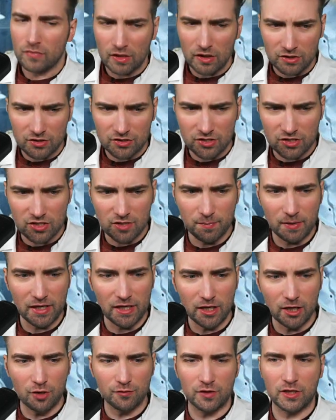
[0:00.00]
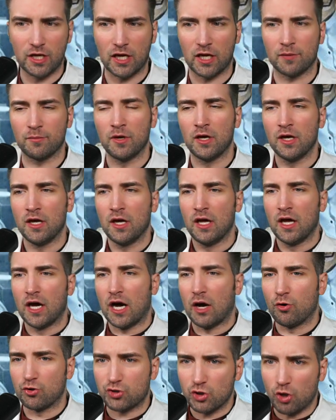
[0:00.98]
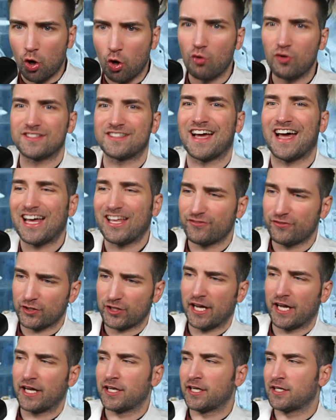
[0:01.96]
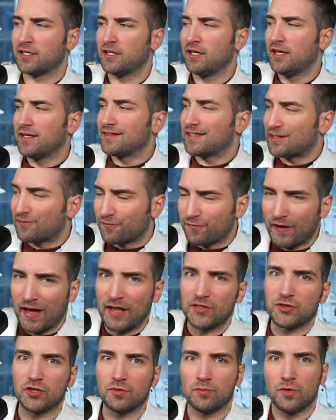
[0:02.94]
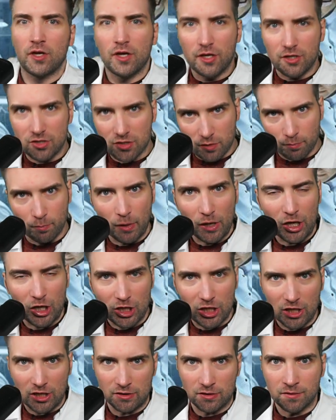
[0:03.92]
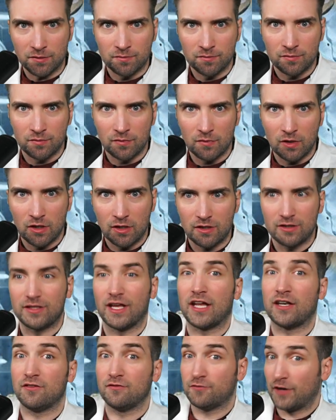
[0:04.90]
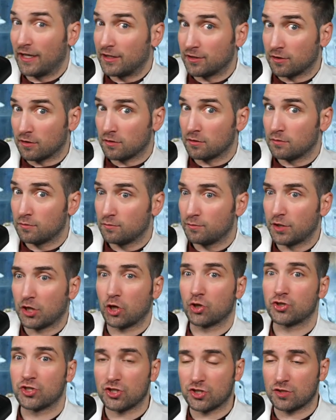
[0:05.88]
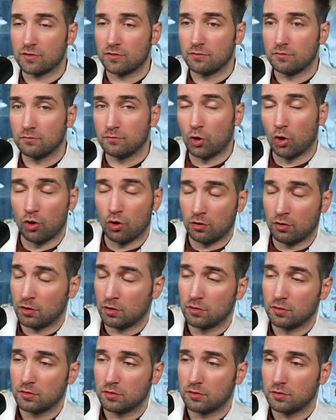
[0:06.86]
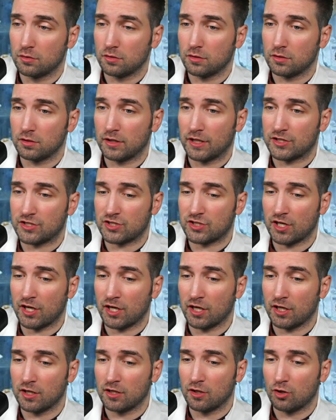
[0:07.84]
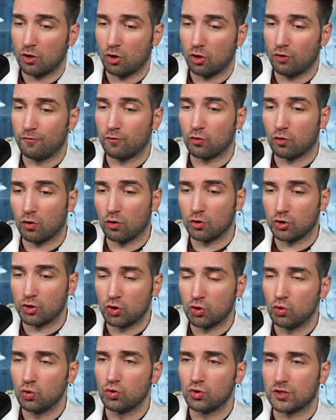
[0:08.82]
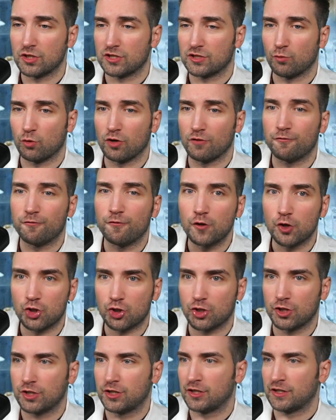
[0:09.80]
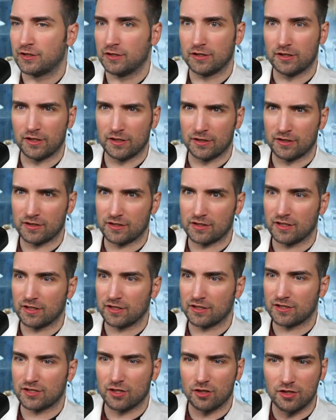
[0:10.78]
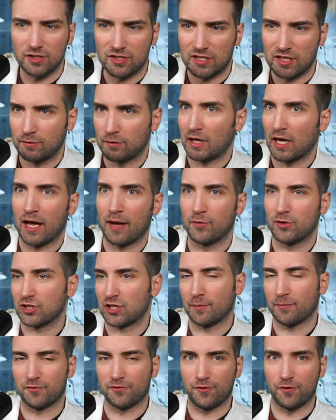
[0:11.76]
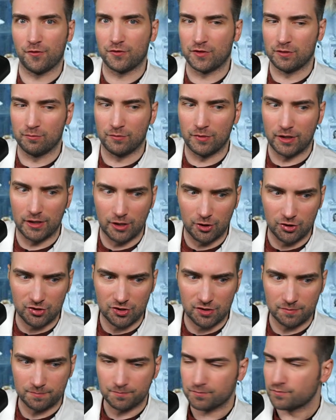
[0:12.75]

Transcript: since the beginning of the game, I was always advocating that Phantom is the better gun than Vandal, because it's more, let's say, overall use, it's more efficient, it's uh, still the same damage, up fifteen meters,